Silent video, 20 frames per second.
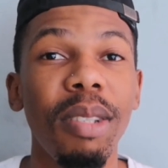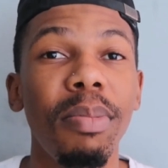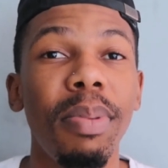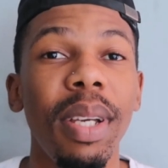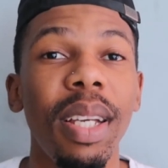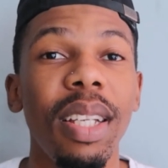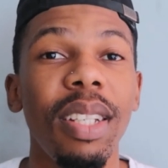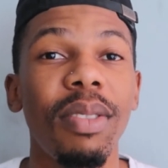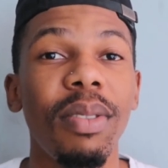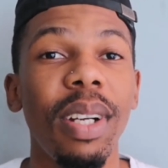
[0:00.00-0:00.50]

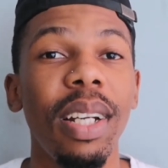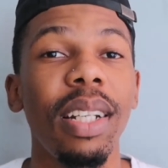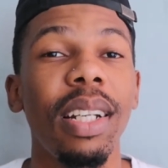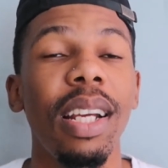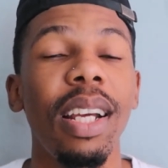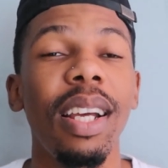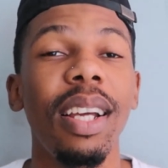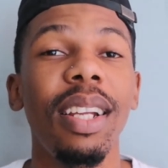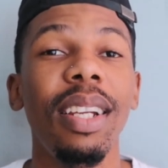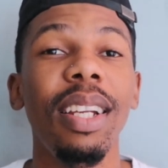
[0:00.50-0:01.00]
pairs, right?
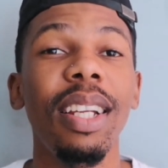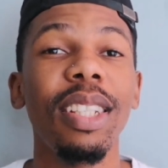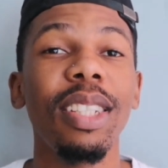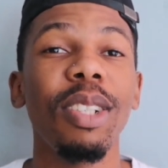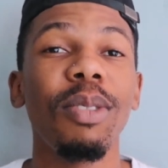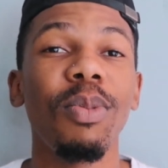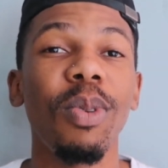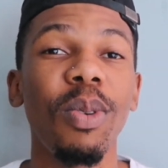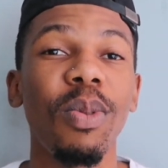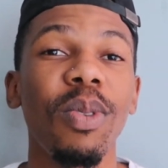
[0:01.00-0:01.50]

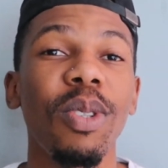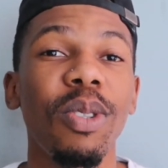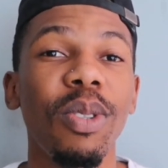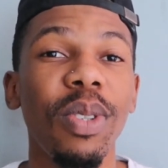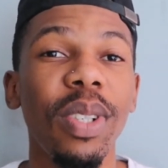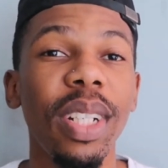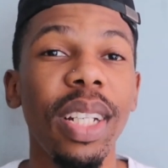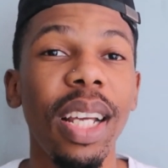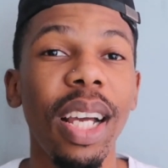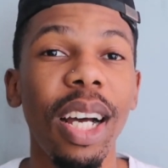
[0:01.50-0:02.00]
Lesson 1 was
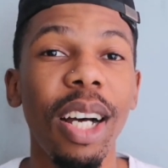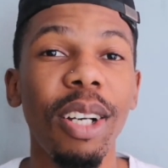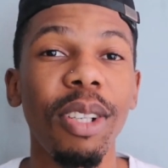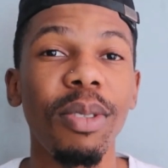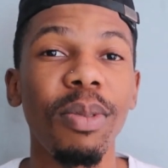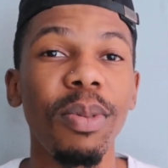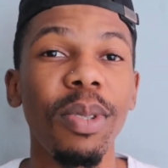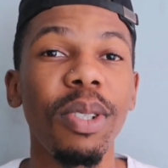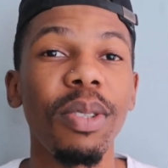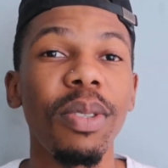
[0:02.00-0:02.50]
already
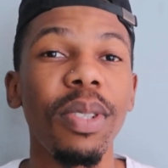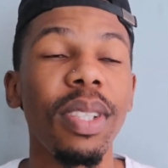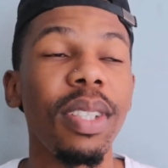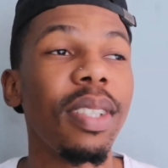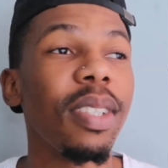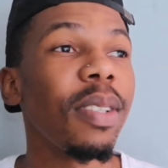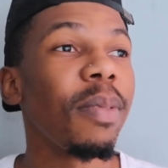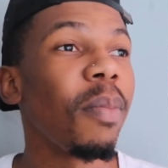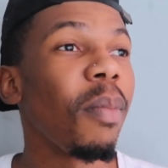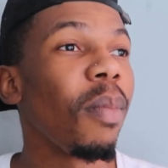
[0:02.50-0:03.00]
out, which was
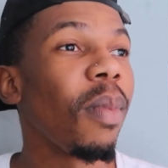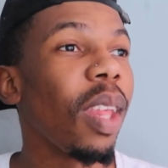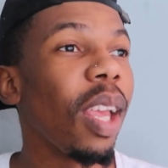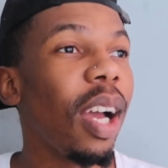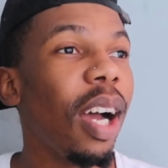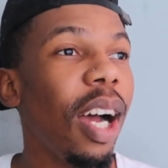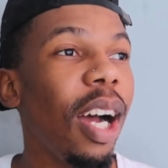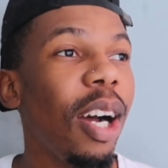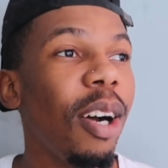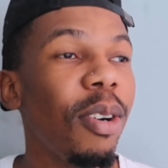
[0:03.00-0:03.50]

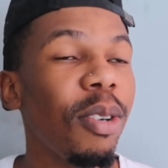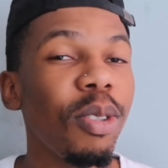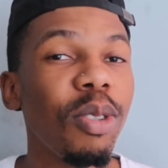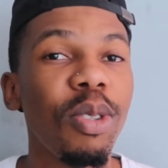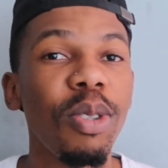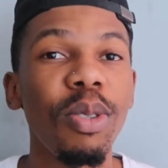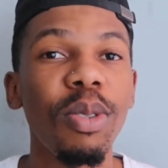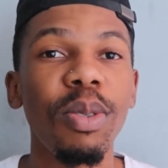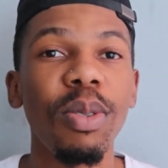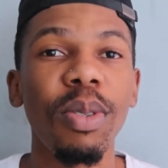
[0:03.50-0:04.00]
how
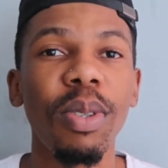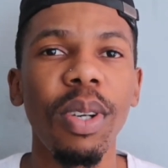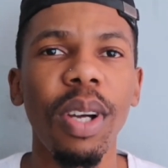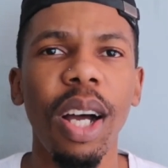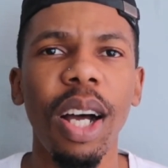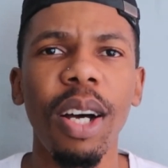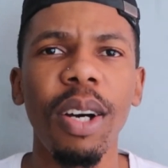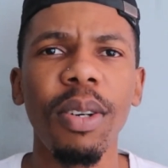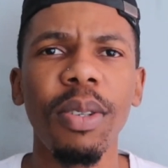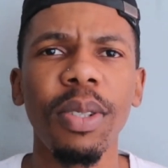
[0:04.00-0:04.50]

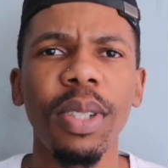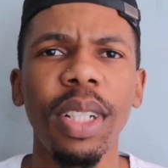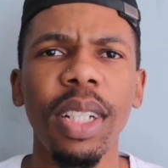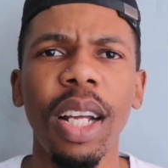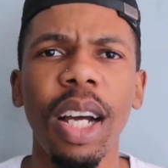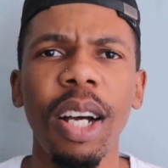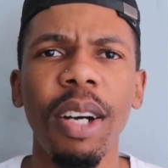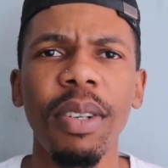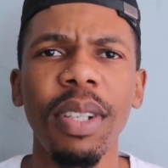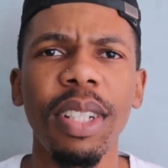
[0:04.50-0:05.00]

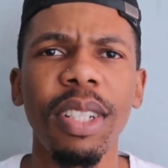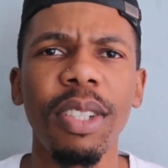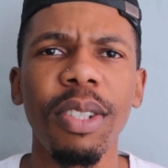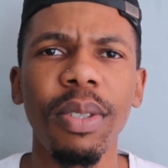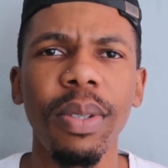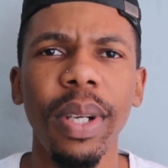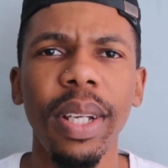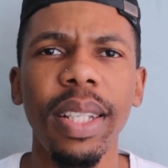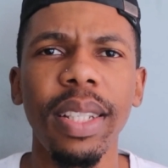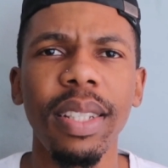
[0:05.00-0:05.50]
does
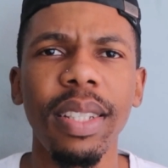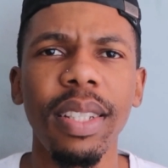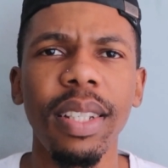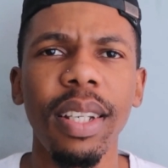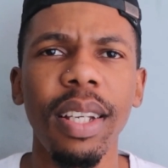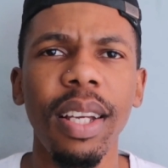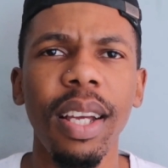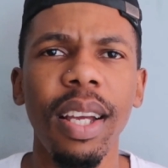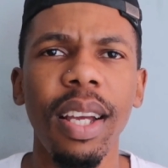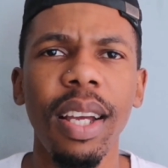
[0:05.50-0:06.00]
trends
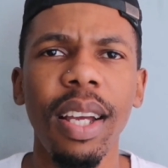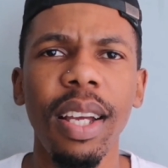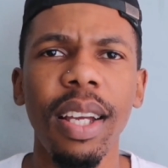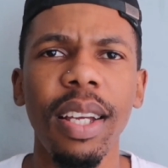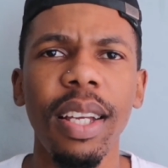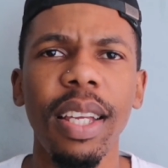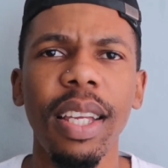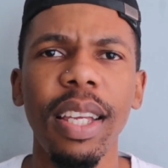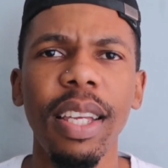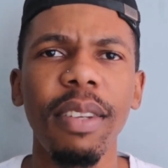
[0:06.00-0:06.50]

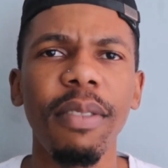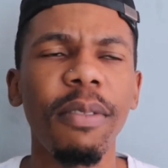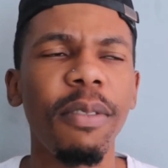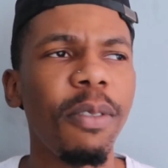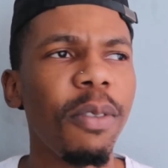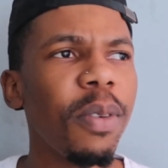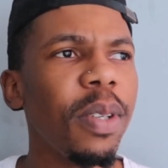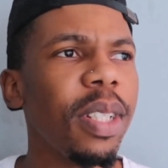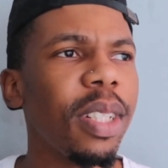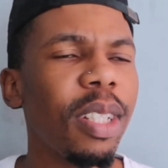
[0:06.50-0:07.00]

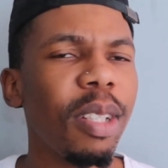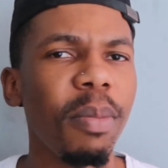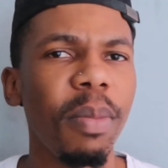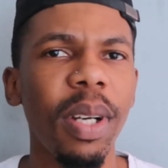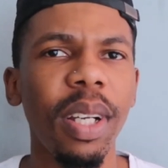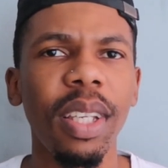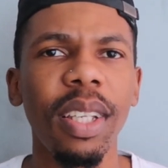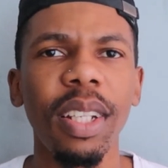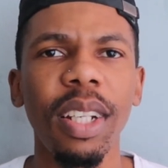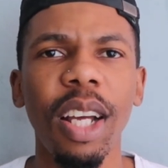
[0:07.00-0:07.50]
influence the
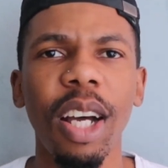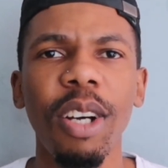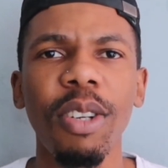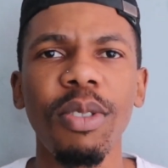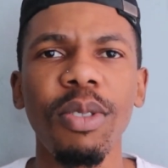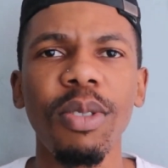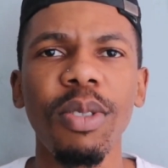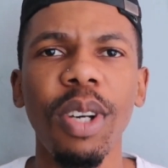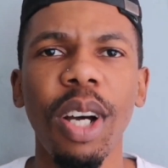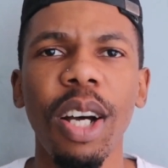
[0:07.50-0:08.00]
market, how
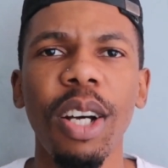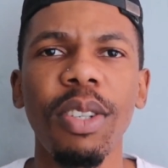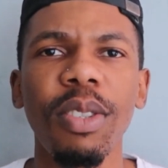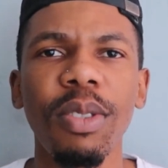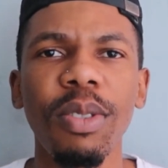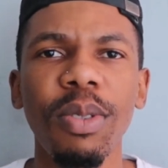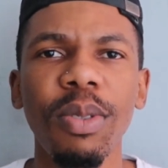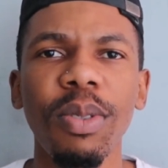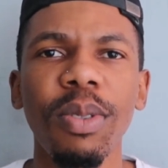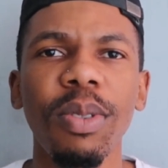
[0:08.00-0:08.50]

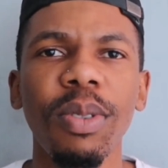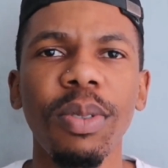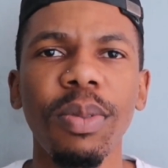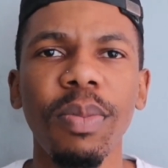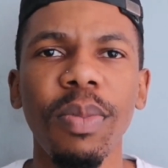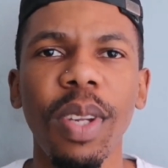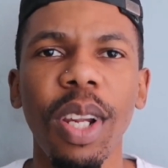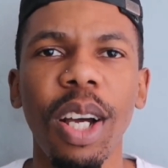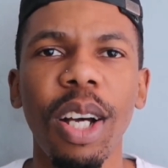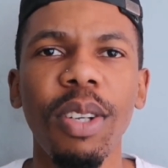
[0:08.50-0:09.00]

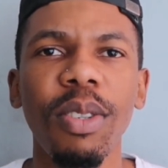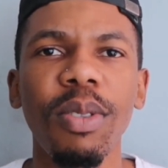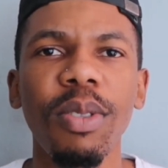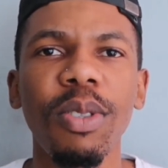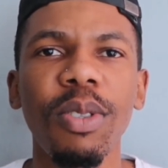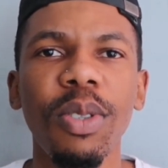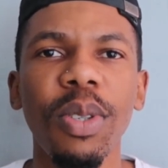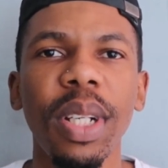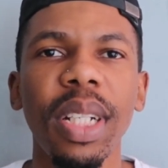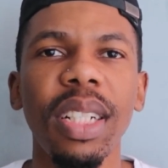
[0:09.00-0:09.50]
do
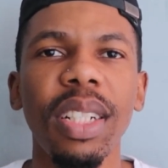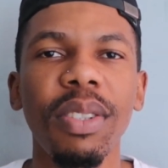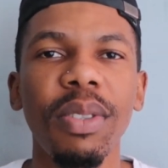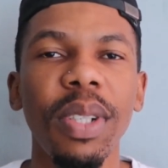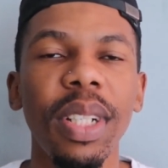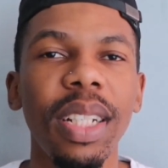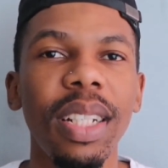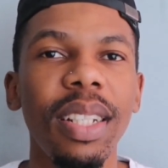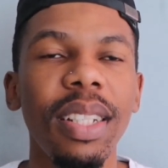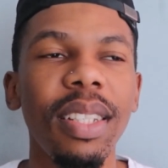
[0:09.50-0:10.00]
trend
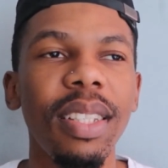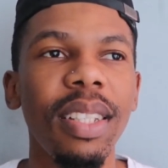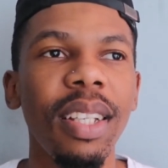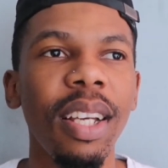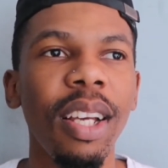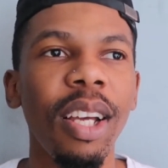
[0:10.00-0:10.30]
traders,